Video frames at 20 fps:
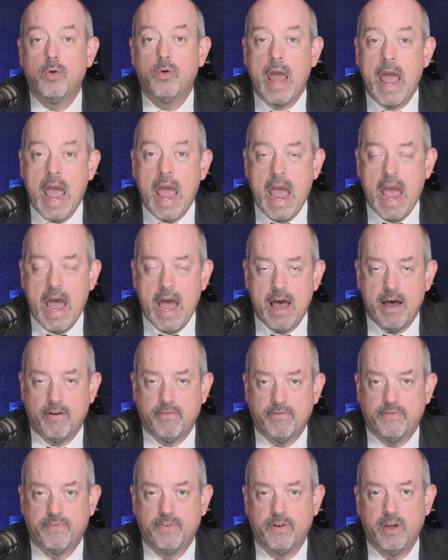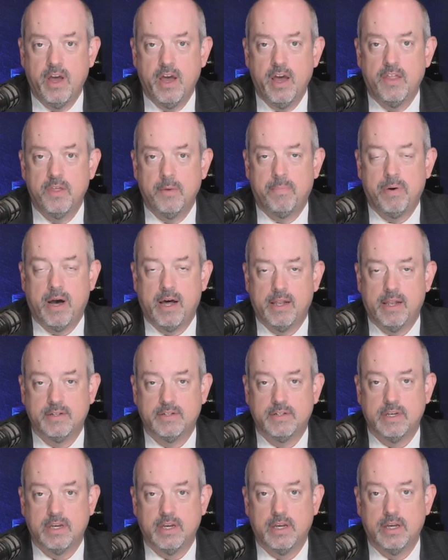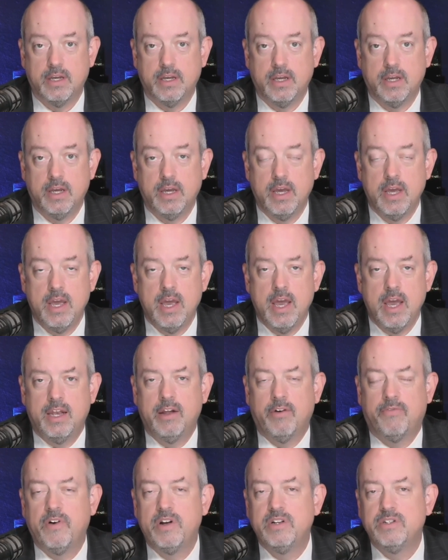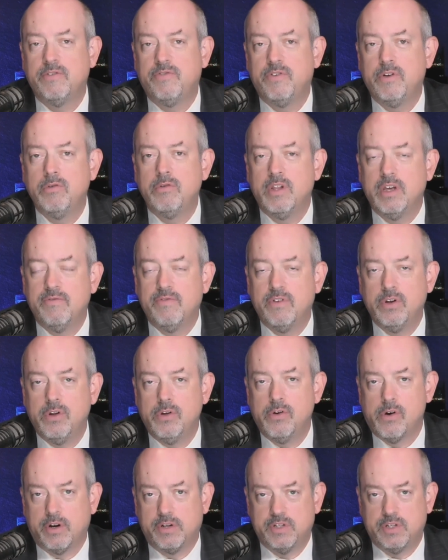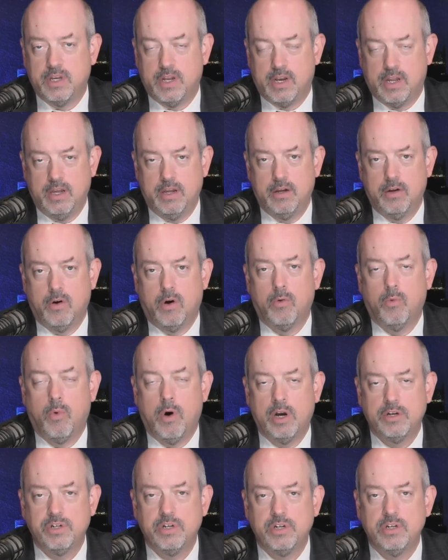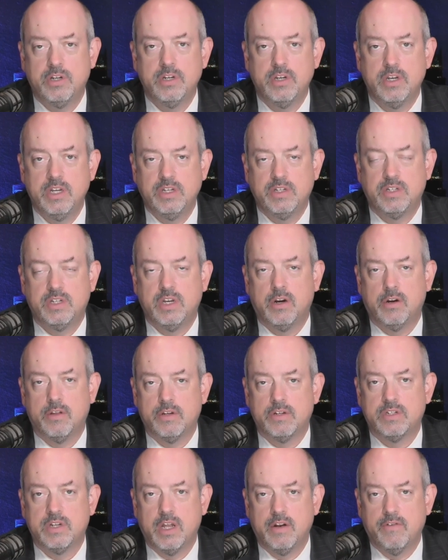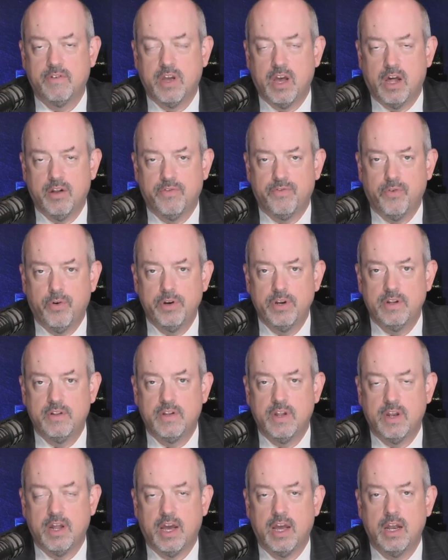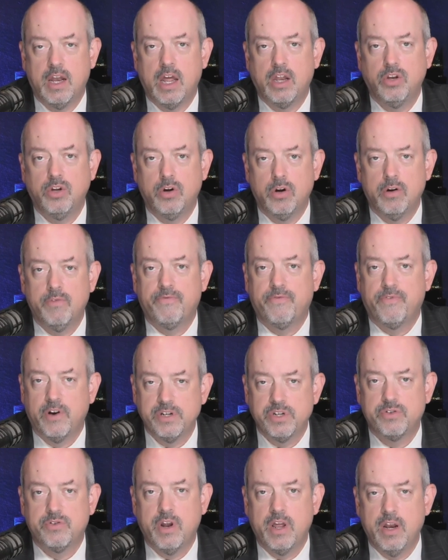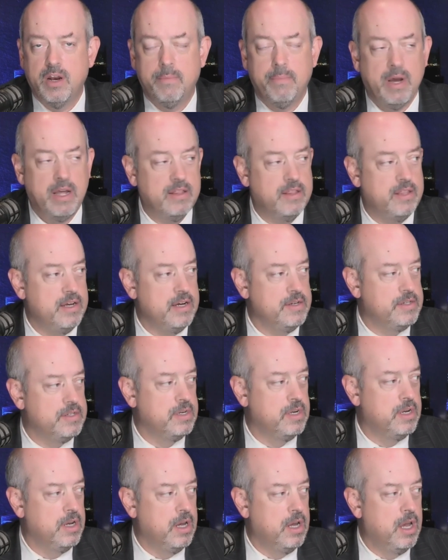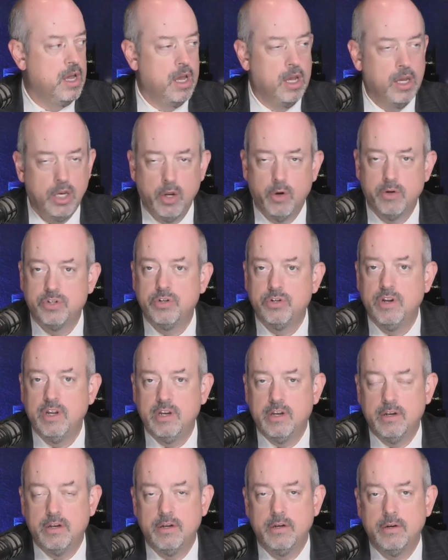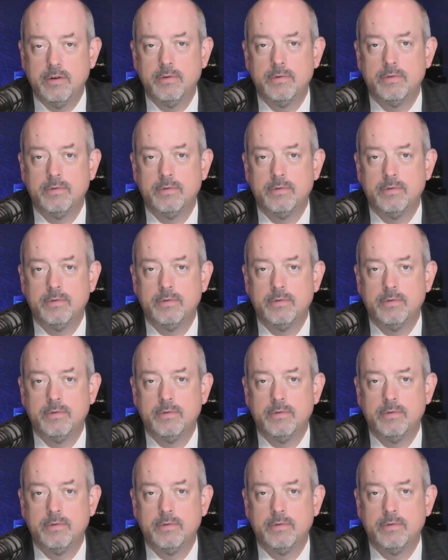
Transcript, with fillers: have the policy. Now, friends, if you live in New York City or Washington, D.C., or the state of California tonight, and you're frustrated about this, you know what you need to do?